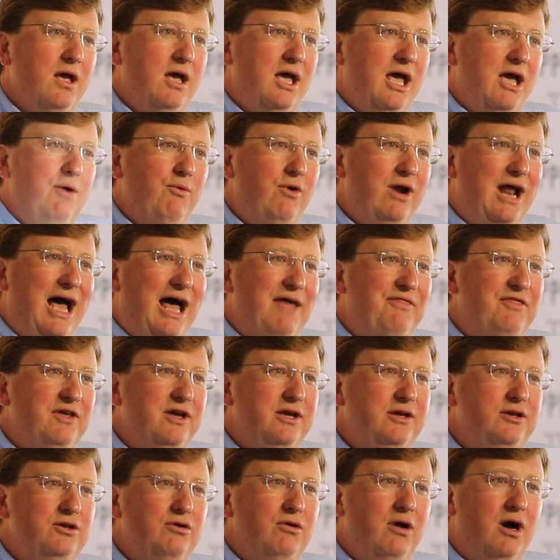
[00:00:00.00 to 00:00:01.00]
and what I
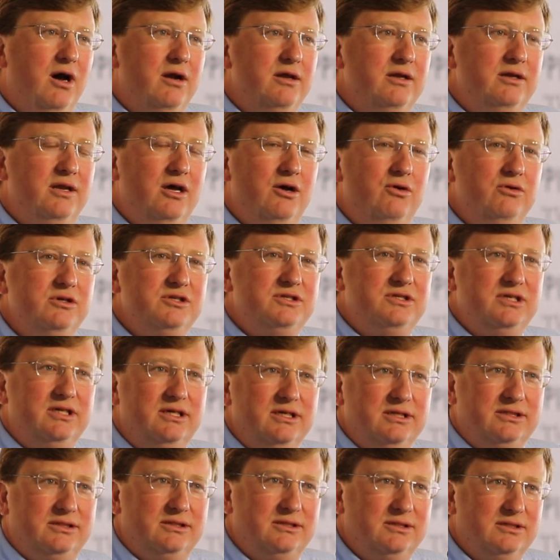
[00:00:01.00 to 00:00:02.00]
think you ought to know is
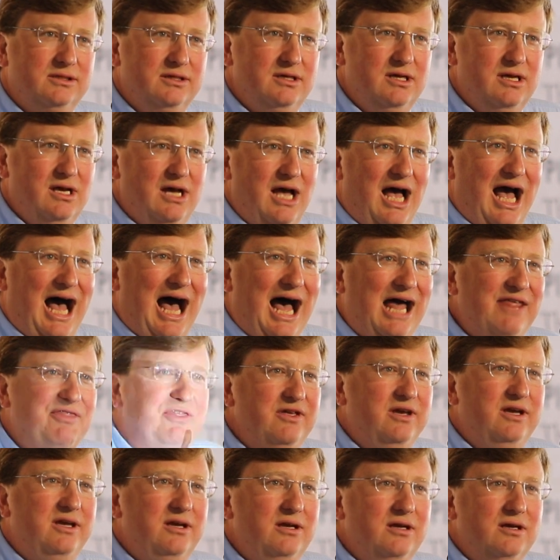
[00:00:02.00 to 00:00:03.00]
this. I
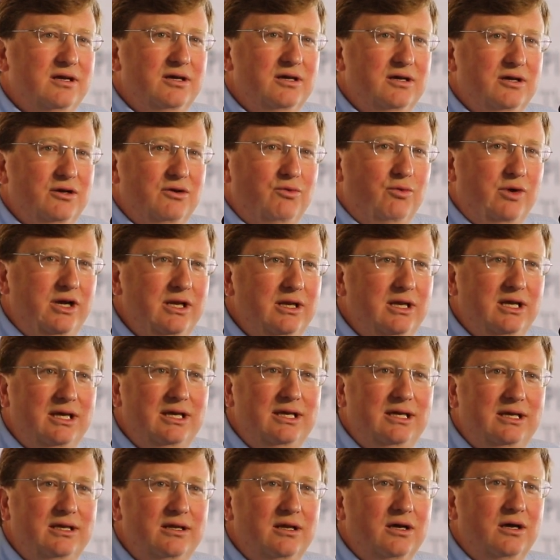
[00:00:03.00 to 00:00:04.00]
think we
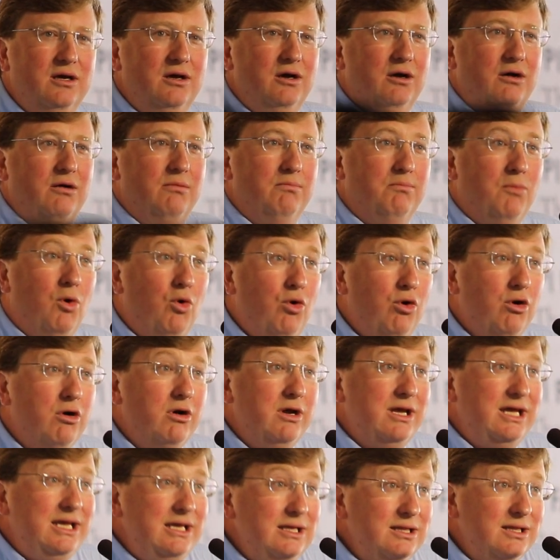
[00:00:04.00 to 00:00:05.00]
need
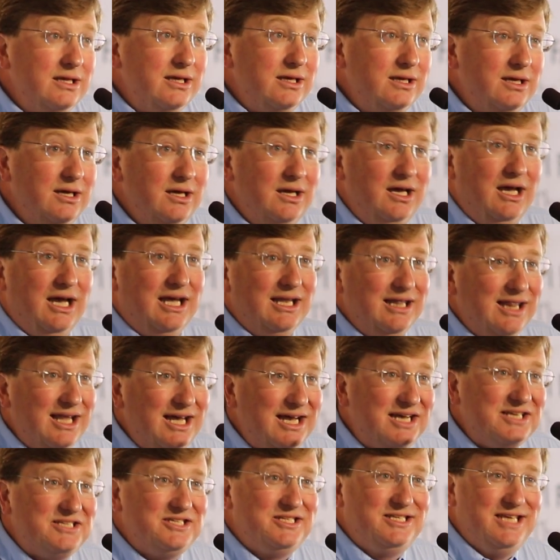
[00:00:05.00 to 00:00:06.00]
more Ely and
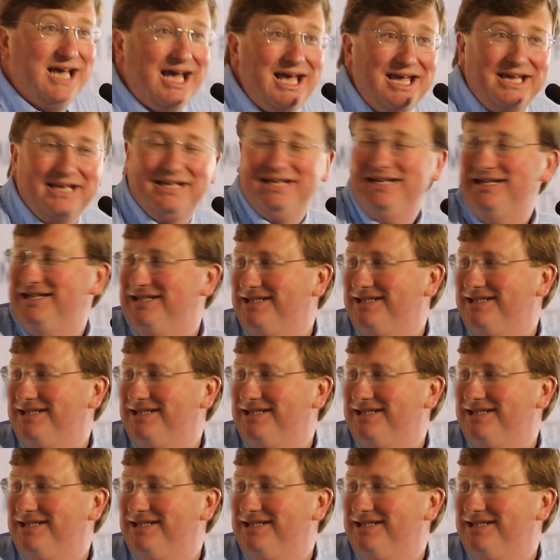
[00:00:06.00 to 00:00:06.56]
less Tate."